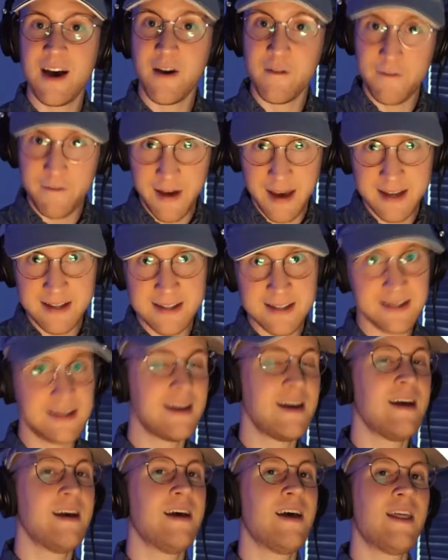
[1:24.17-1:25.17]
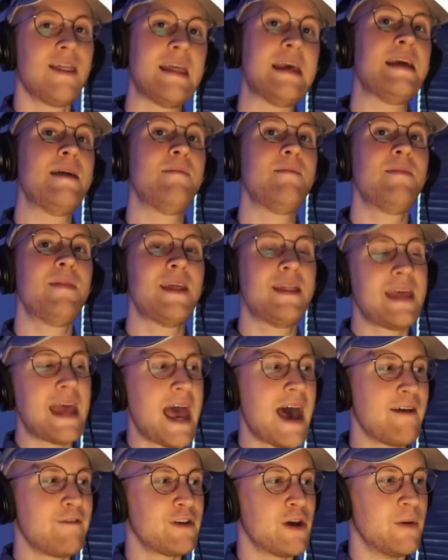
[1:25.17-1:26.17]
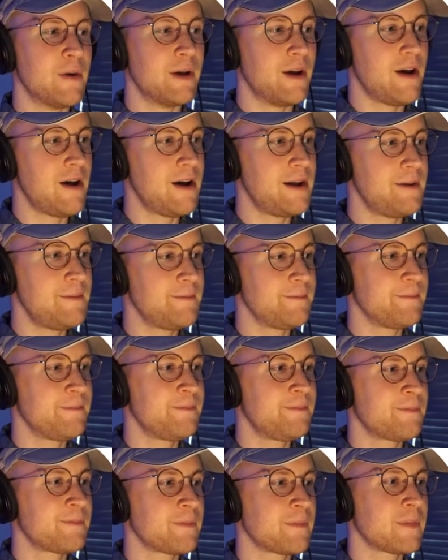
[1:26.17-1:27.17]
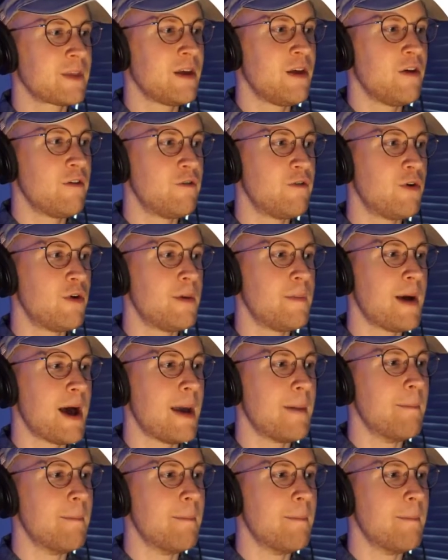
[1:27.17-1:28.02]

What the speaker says: effects theme that they have going on. For my